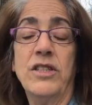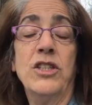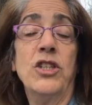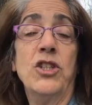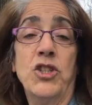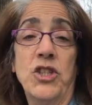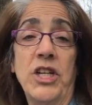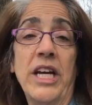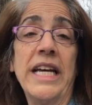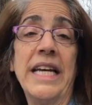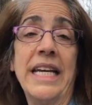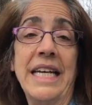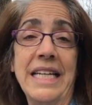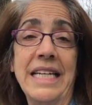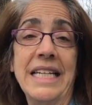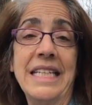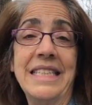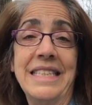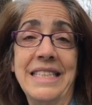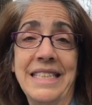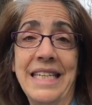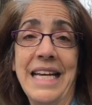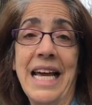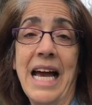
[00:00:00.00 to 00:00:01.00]
to check in and
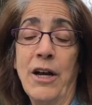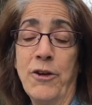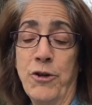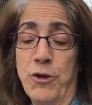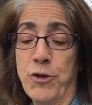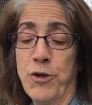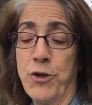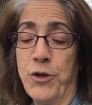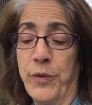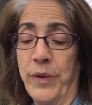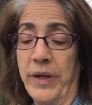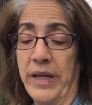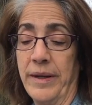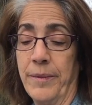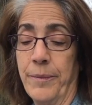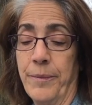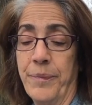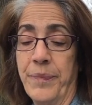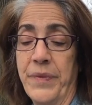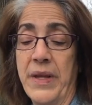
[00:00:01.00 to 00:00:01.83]
see how you're doing.